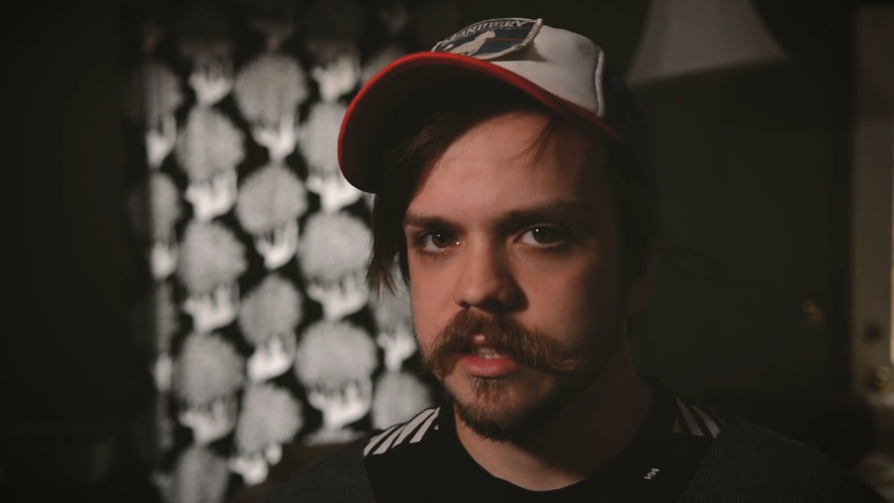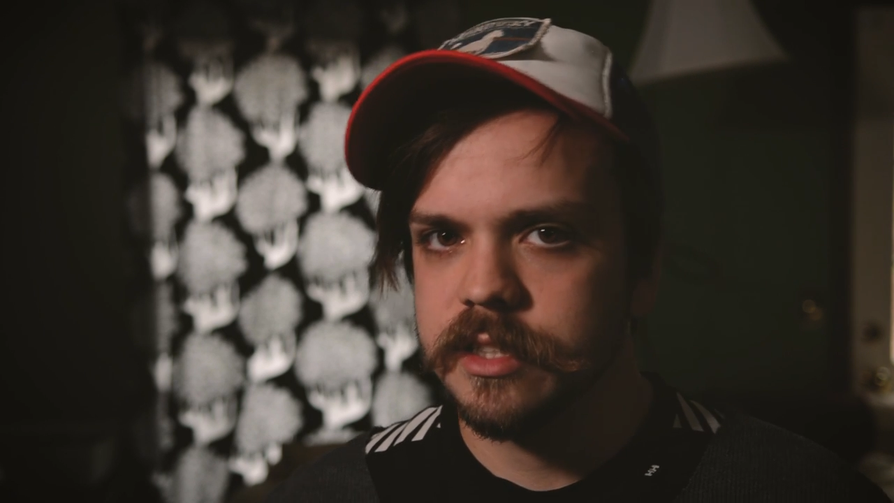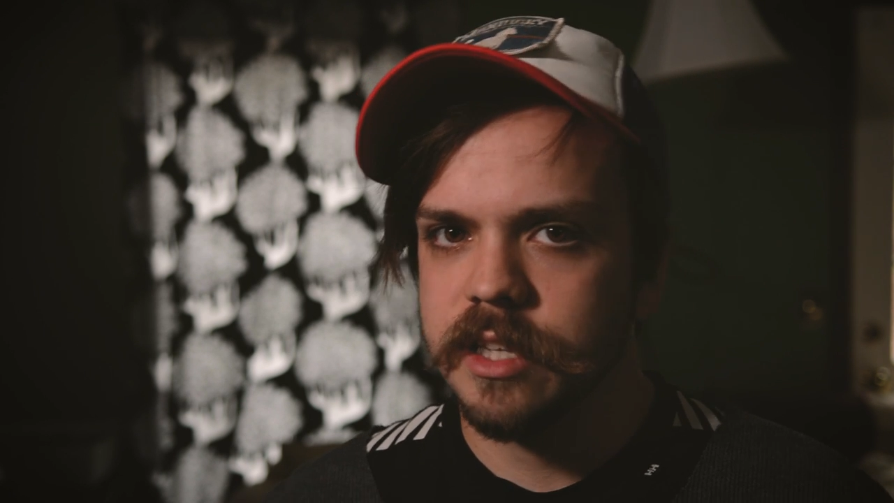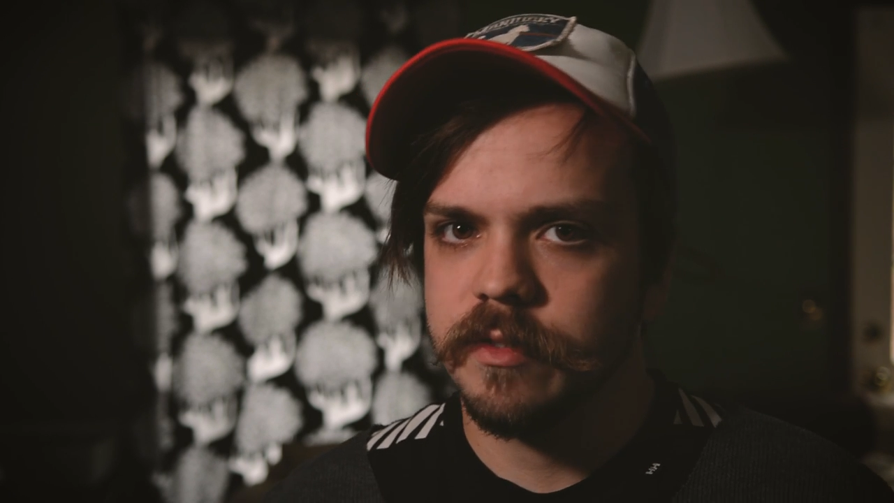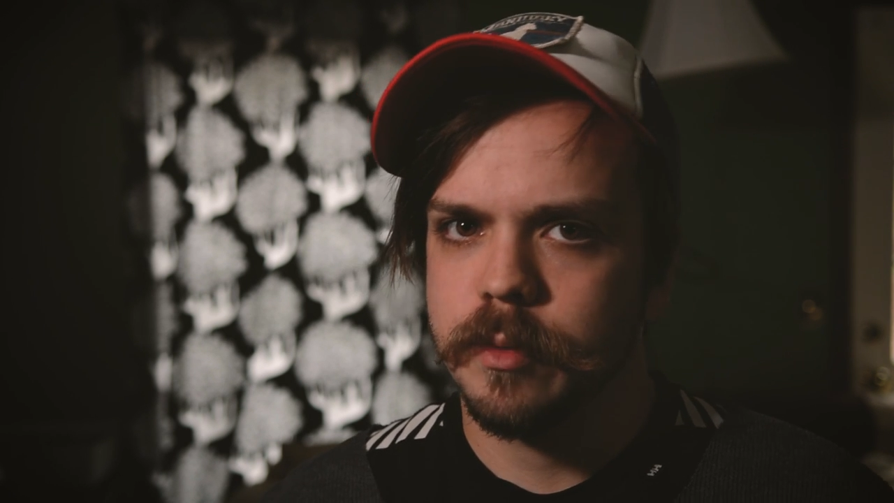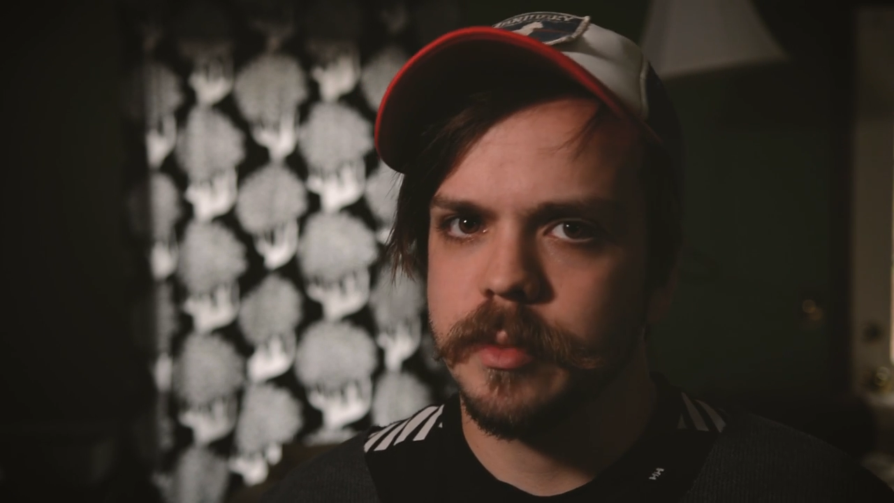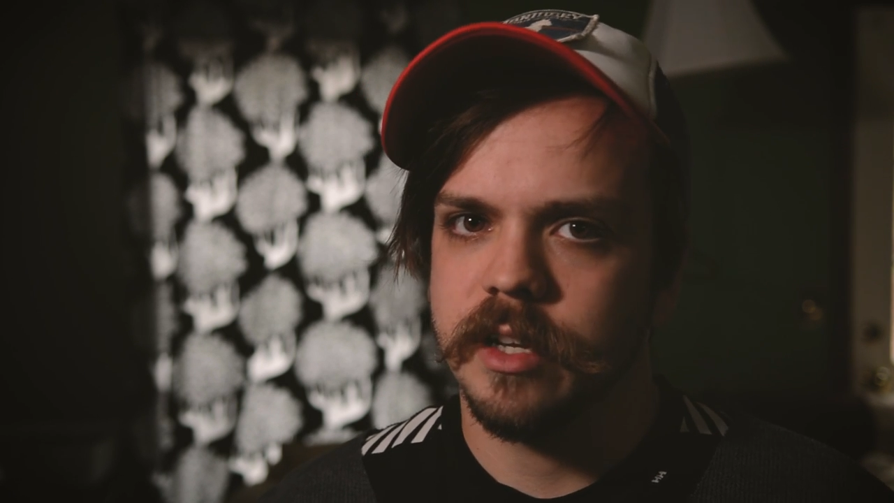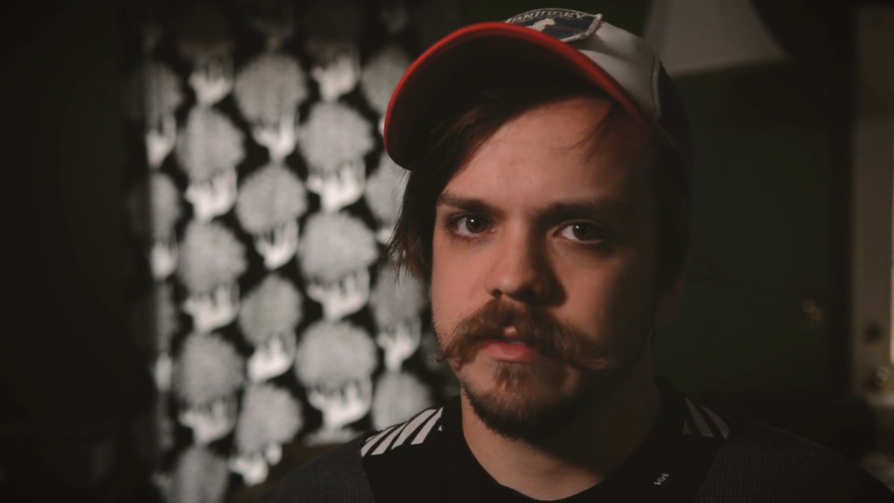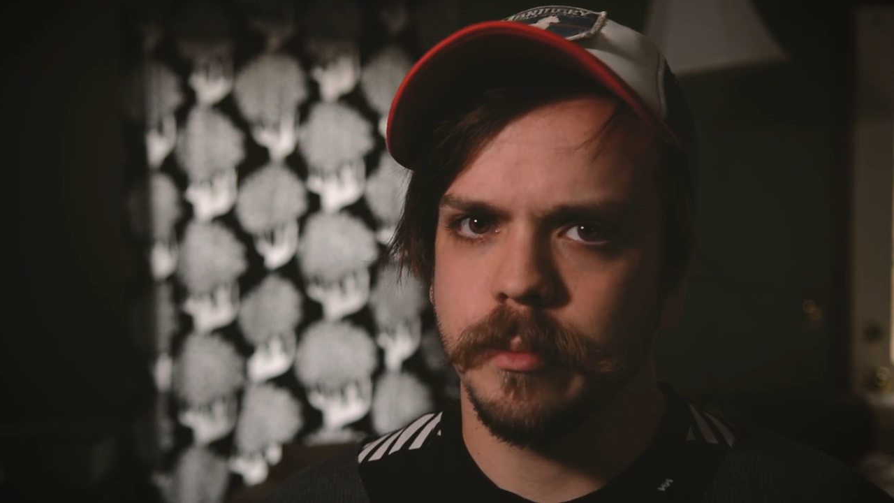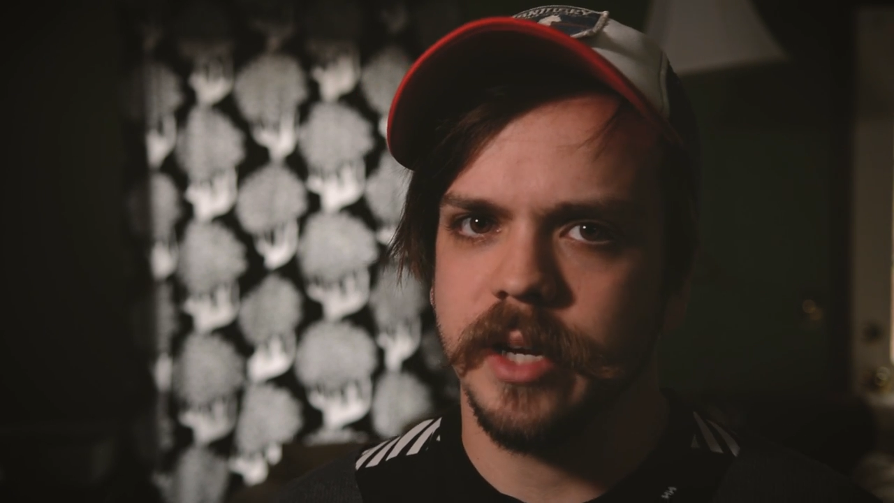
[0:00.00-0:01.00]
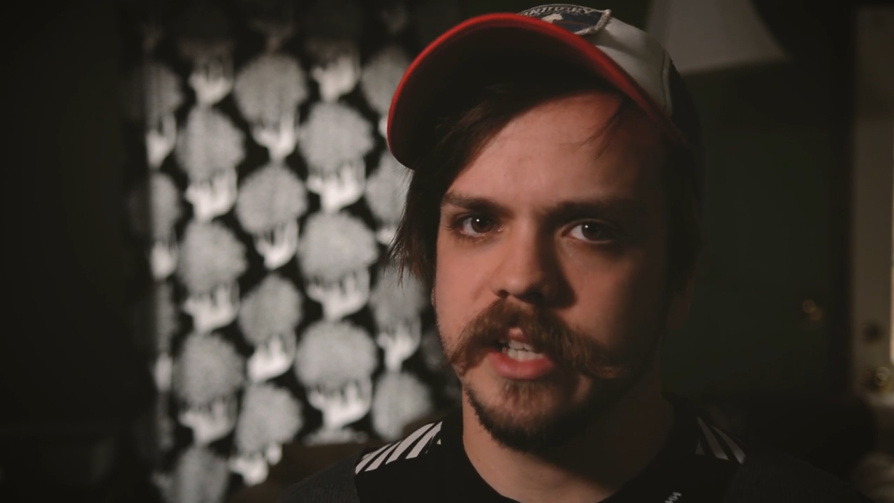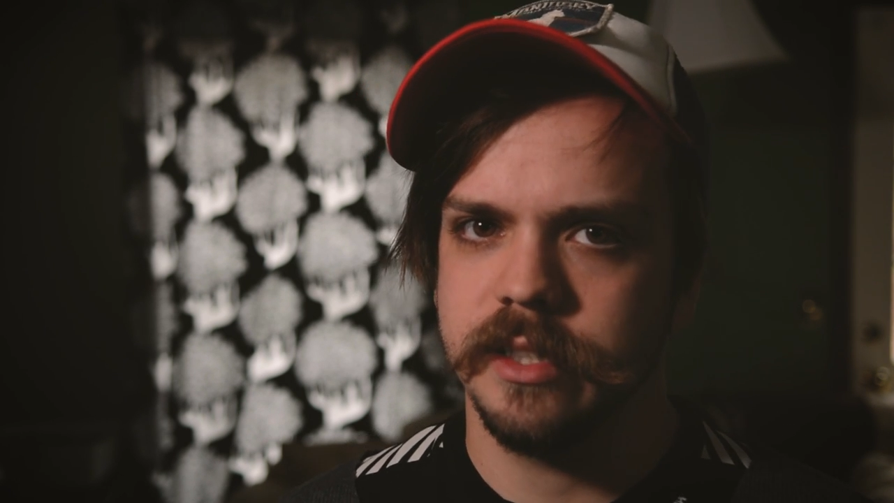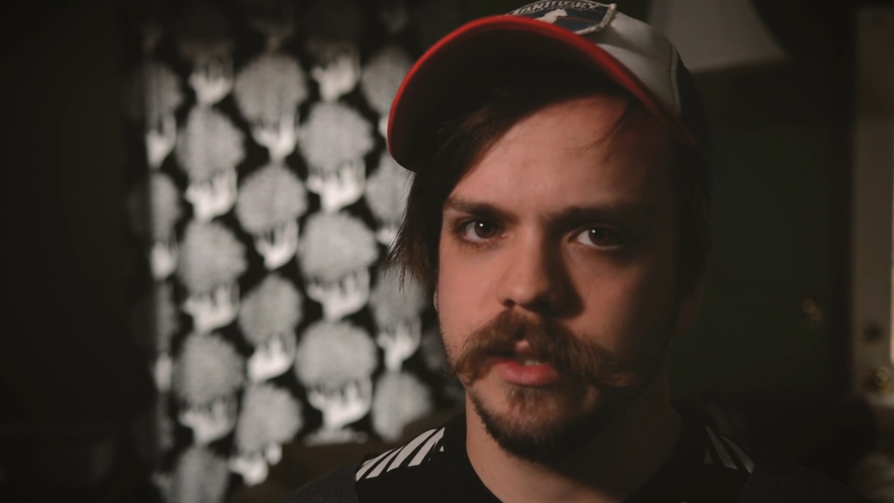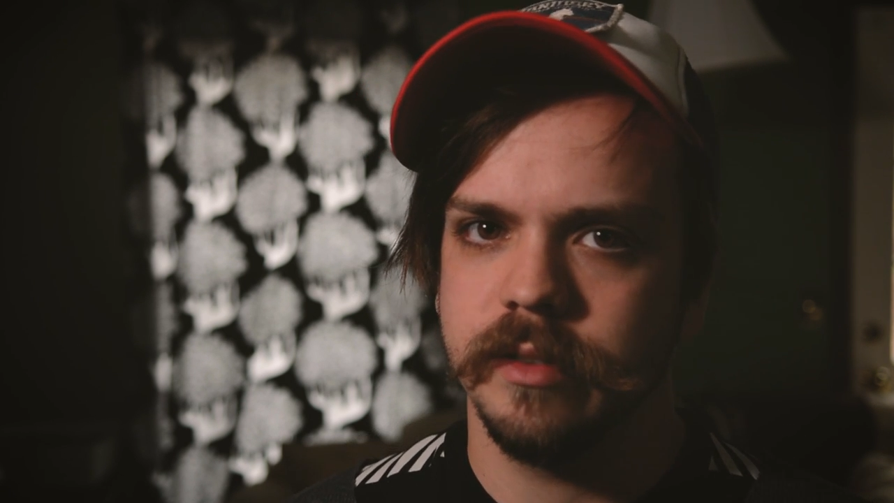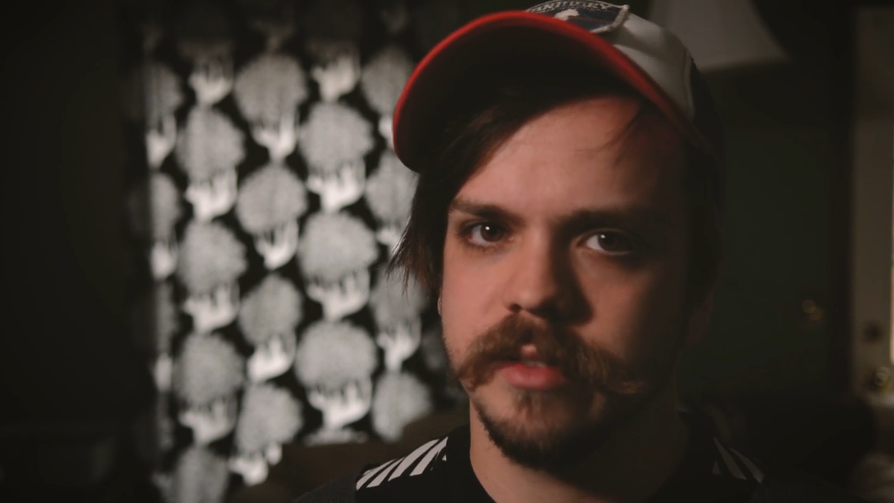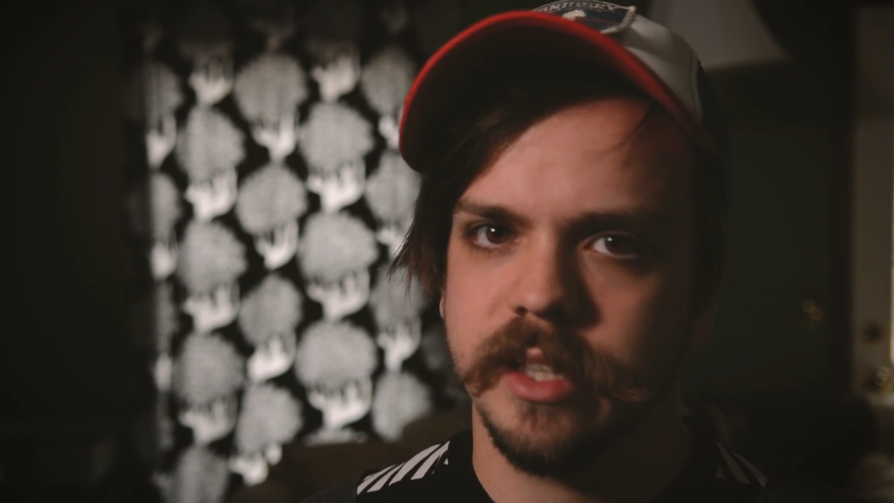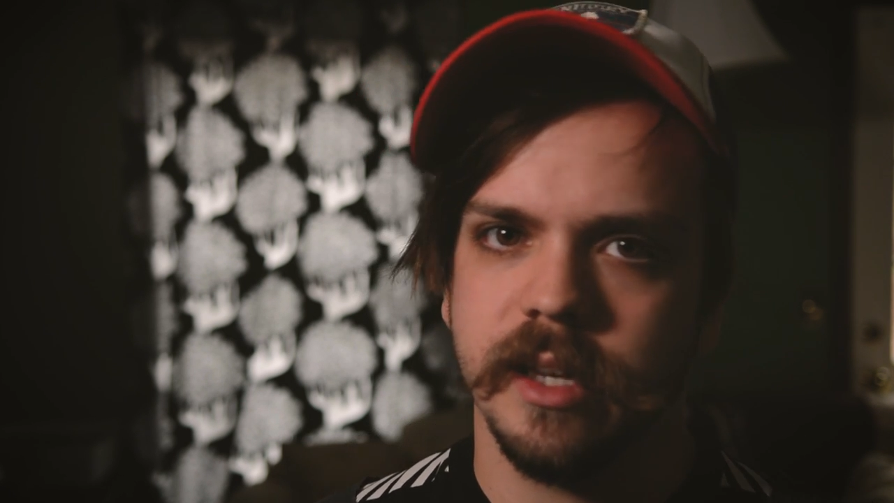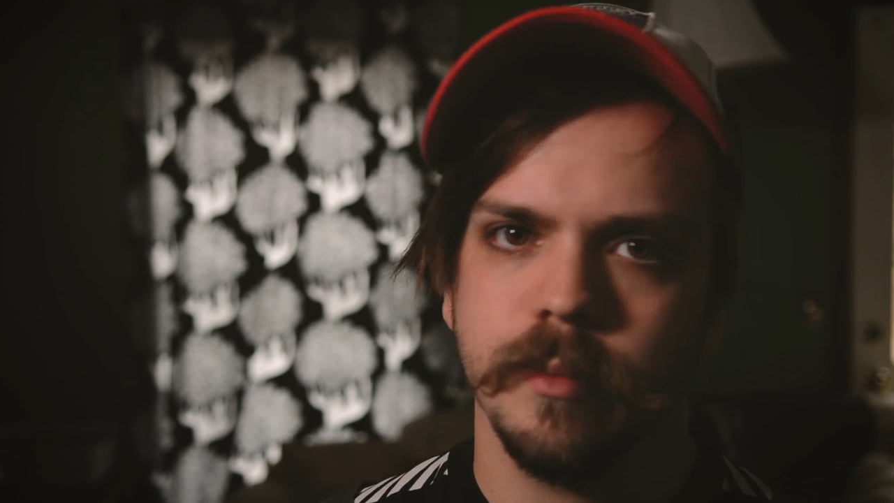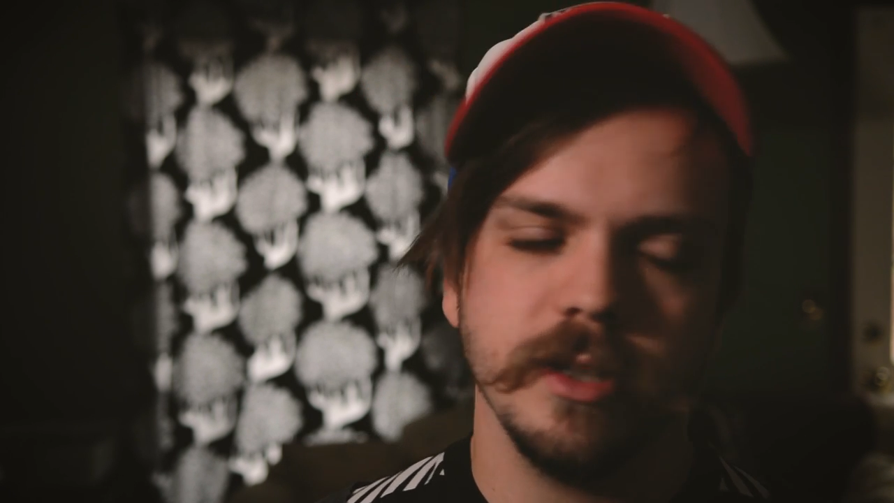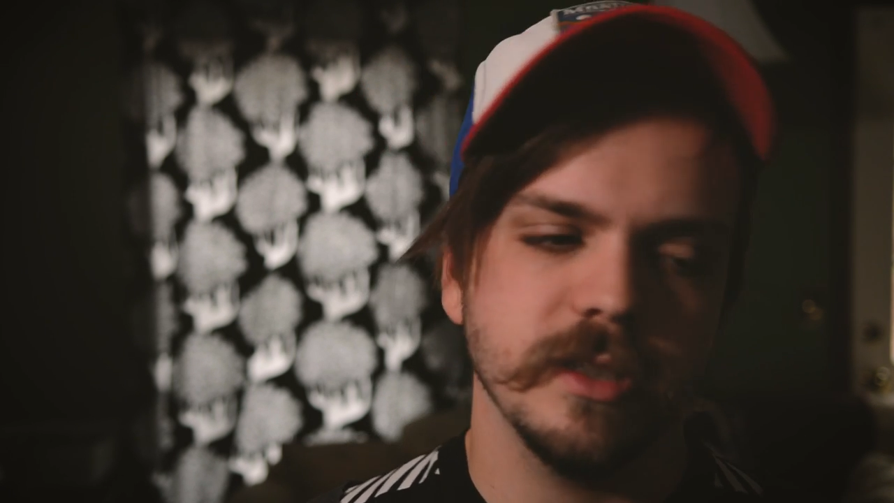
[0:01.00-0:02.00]
Save up enough to buy two of the
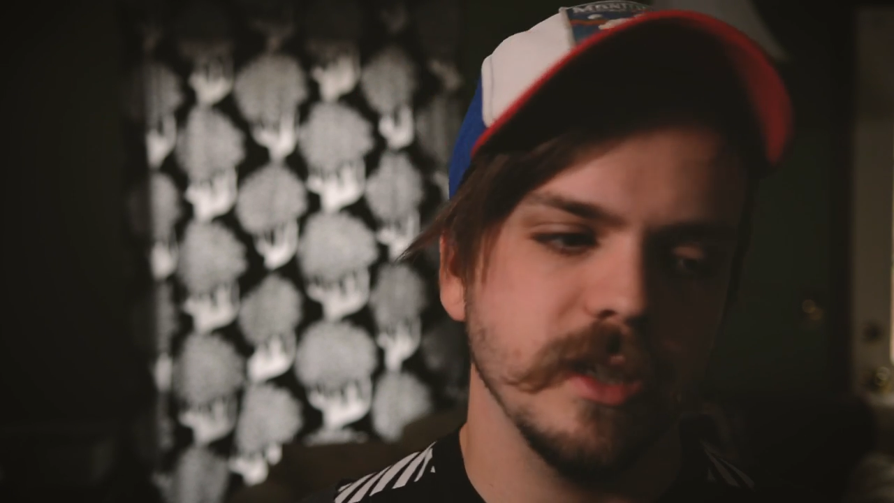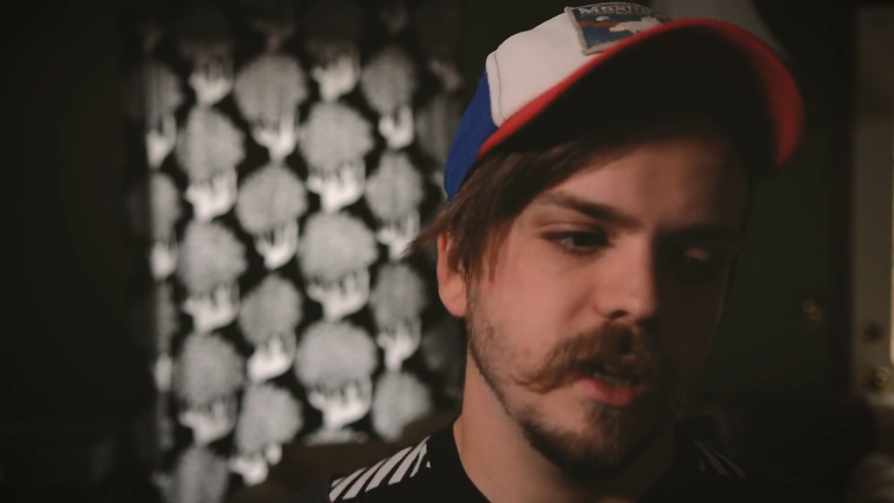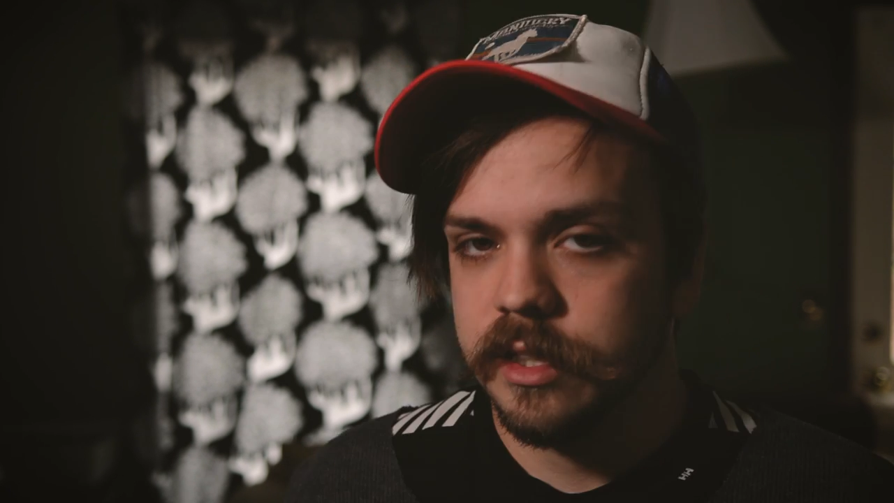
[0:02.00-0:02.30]
cameras.